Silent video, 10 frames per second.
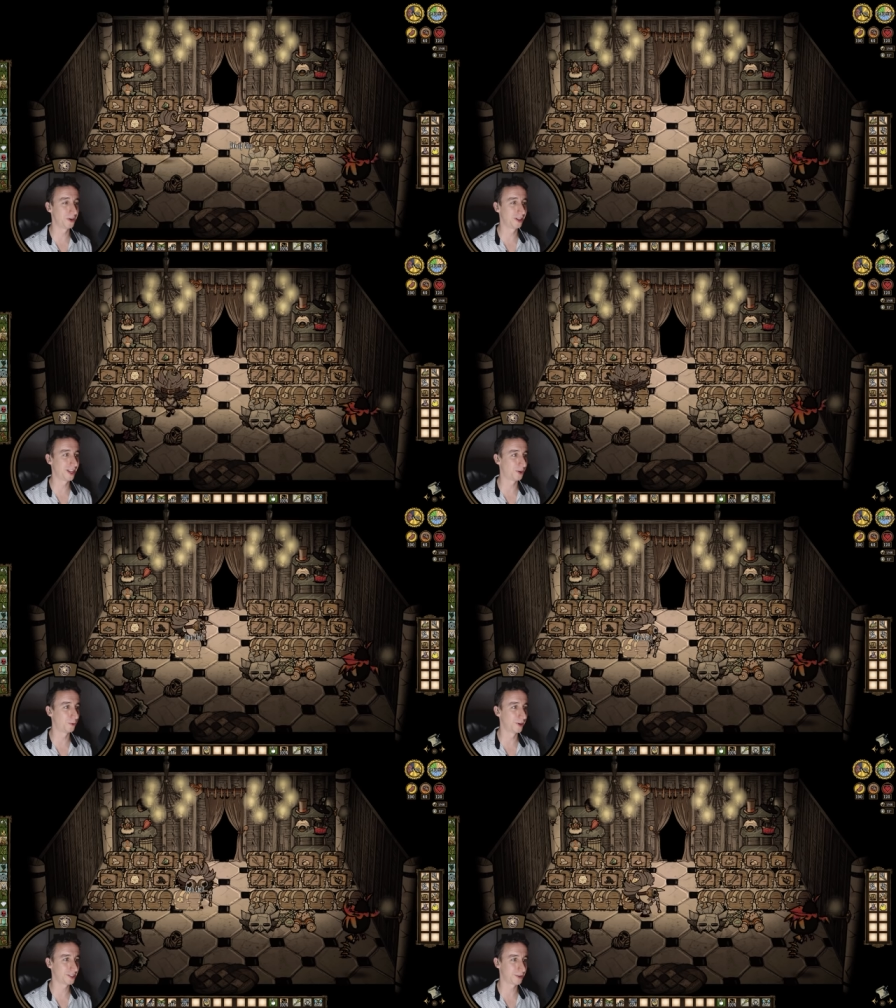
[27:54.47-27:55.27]
blowing a lot
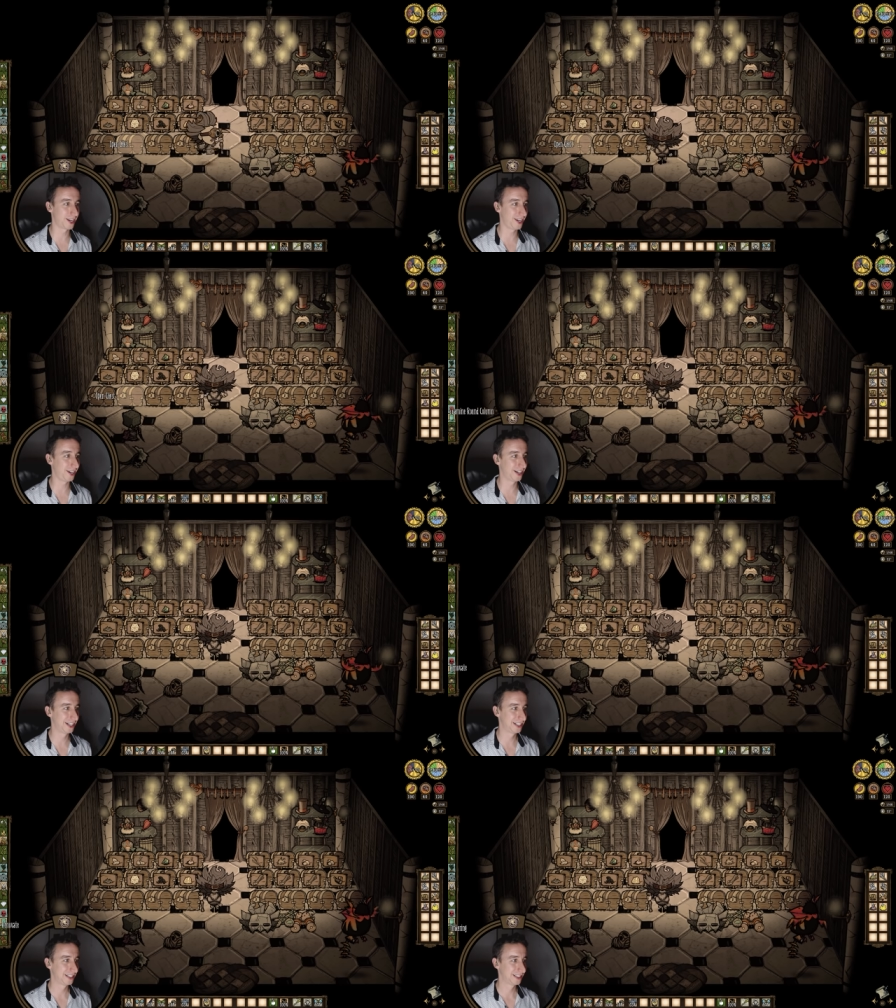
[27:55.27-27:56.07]
of oinks right
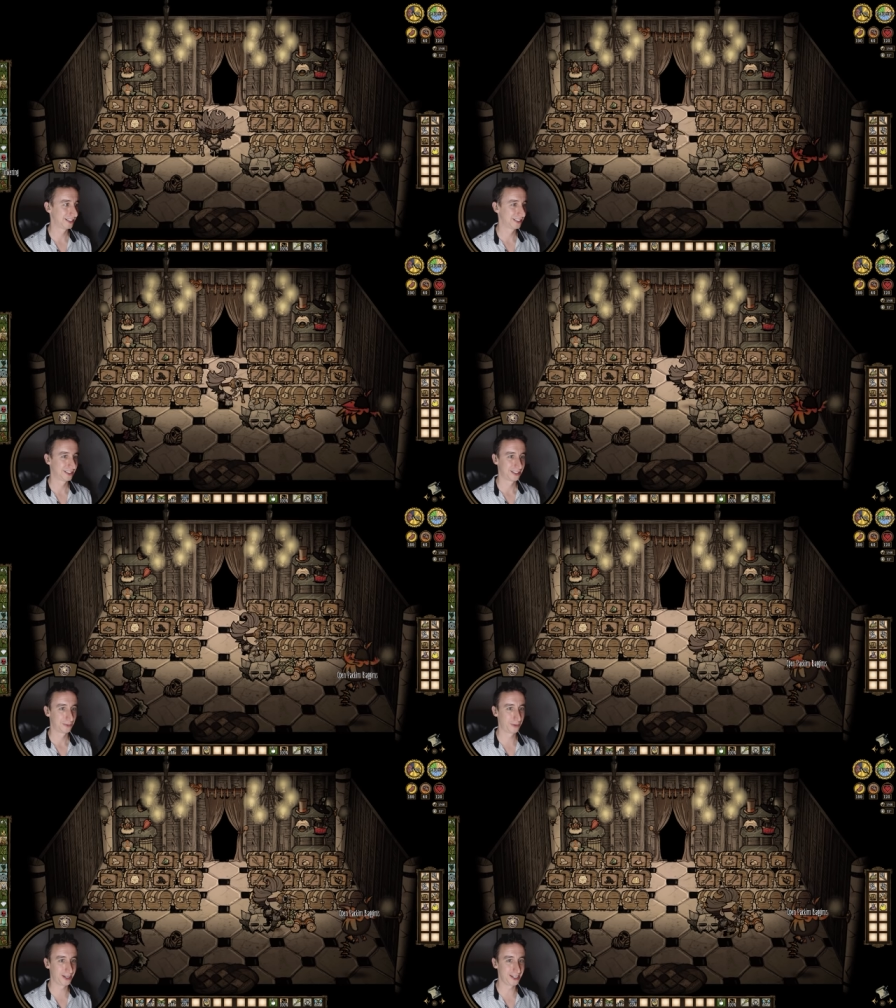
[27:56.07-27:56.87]
here. We're